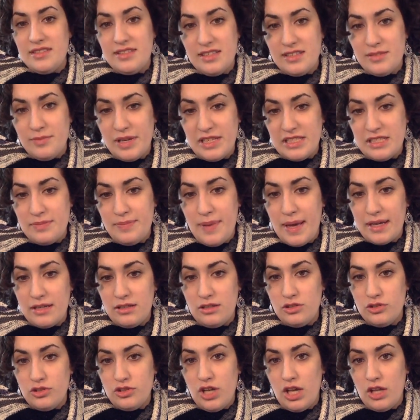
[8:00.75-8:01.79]
is my
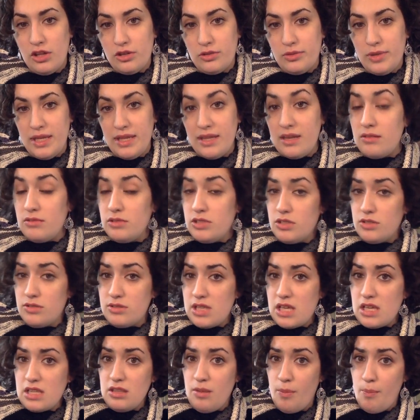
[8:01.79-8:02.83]
speckled colorway that I was
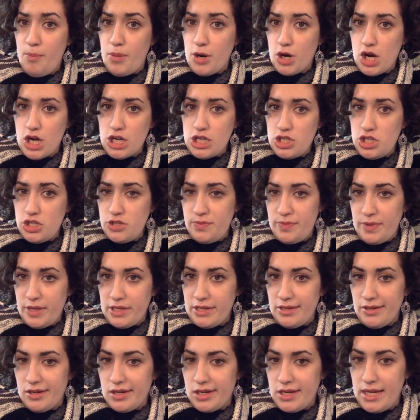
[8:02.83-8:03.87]
using, the Birch by
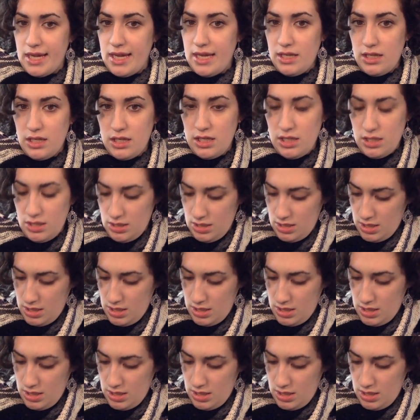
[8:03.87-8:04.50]
Yarn Ink,